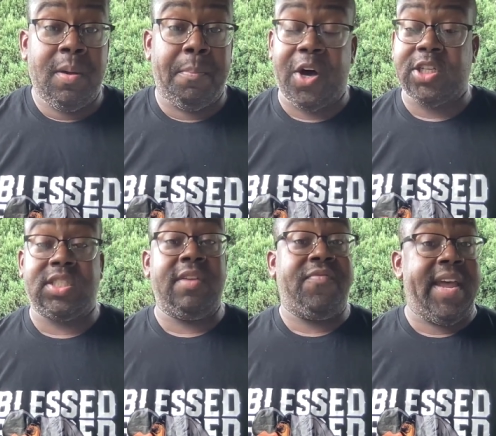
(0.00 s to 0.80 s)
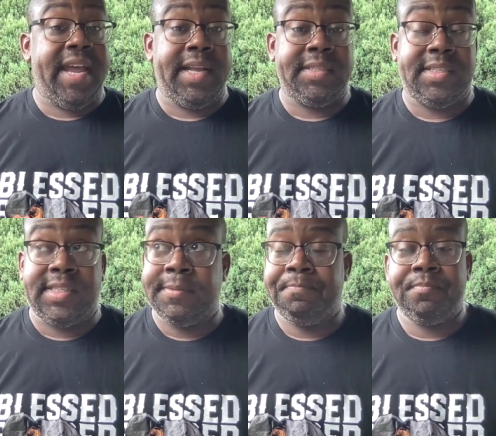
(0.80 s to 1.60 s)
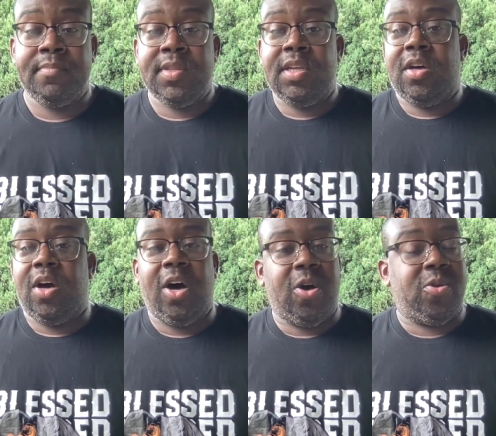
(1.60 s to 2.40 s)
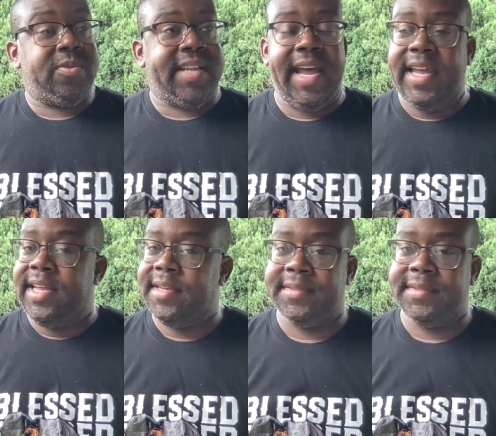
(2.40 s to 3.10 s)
Boston fans, they